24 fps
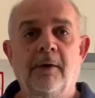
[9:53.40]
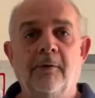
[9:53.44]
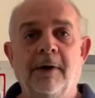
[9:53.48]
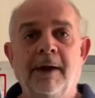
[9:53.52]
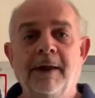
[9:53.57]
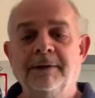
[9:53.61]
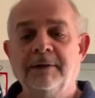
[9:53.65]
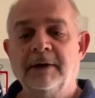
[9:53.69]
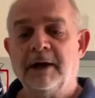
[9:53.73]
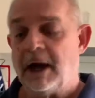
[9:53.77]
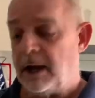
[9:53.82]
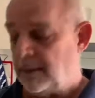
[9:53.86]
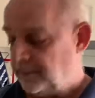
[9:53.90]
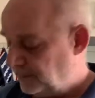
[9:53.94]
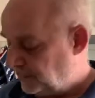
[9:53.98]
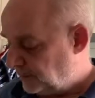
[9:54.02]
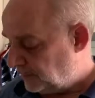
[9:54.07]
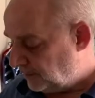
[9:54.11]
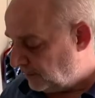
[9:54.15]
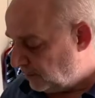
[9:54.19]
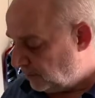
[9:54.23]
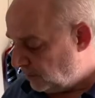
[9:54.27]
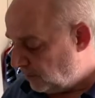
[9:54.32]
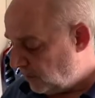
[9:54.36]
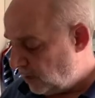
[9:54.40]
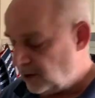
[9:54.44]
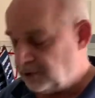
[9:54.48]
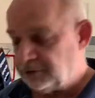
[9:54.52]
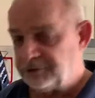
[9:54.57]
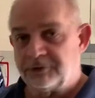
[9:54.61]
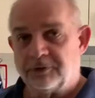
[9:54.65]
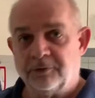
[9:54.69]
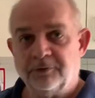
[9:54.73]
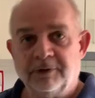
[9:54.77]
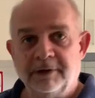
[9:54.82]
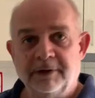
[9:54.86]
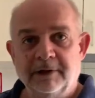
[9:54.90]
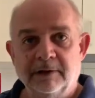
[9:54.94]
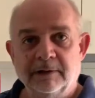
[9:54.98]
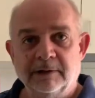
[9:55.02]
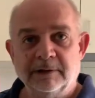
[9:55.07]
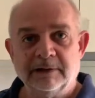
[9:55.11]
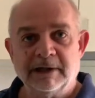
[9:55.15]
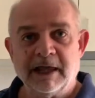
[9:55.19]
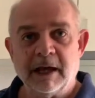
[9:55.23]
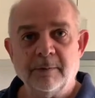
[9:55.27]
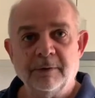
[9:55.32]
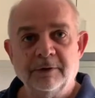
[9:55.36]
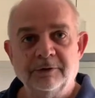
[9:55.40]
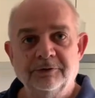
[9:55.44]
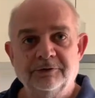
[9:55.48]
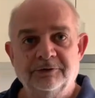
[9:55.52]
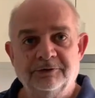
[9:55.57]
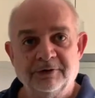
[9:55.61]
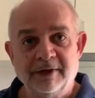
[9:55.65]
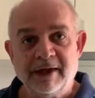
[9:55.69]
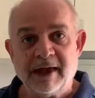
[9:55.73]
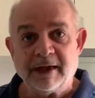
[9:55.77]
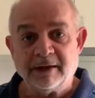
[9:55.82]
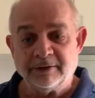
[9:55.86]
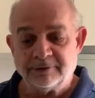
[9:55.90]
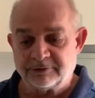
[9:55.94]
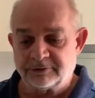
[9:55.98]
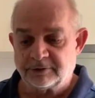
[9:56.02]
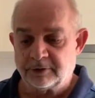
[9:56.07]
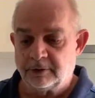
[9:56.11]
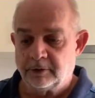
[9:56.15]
ended up, most of the lemon zest